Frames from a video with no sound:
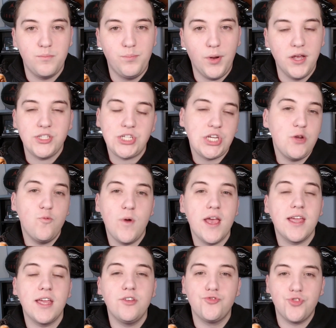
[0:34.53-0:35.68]
But she
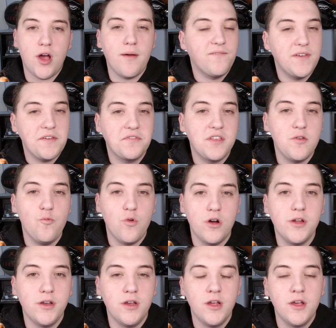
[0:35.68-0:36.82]
went and dropped
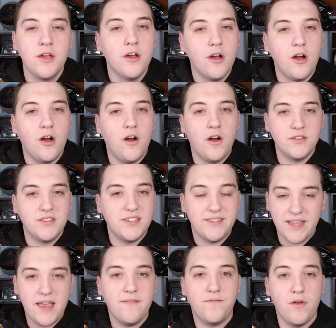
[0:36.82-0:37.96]
51 on
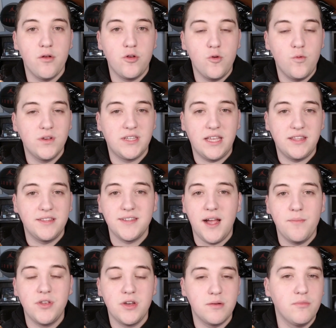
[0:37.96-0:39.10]
Stanford, who was at the
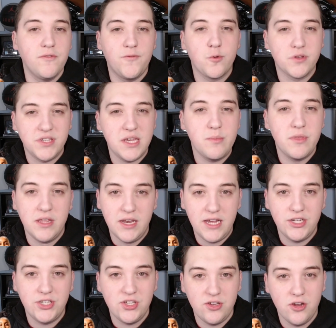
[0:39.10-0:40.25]
time the number four team in the
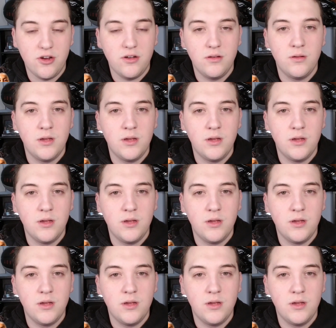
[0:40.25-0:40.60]
nation, y'all